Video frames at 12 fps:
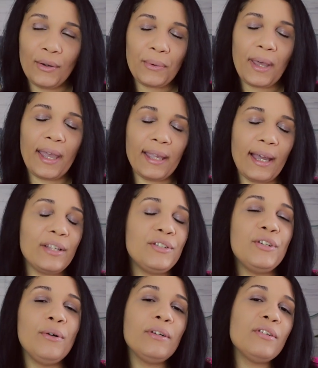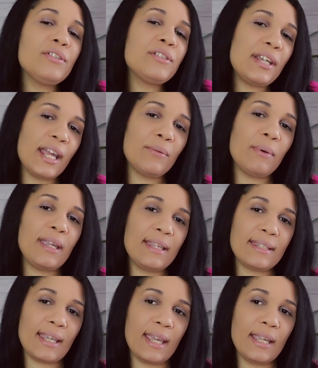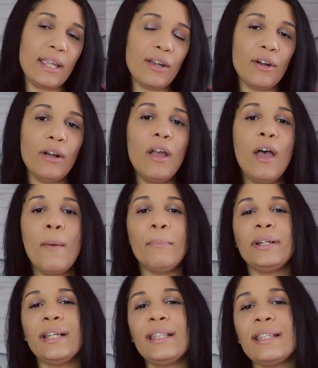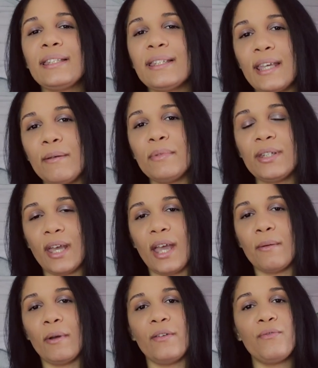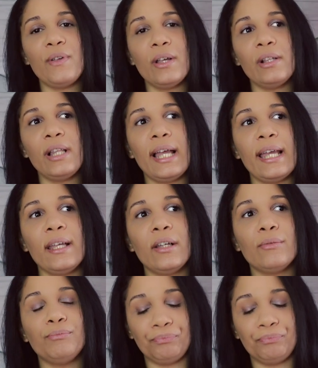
Okay, I do understand what he's saying here, but at the same time, I feel like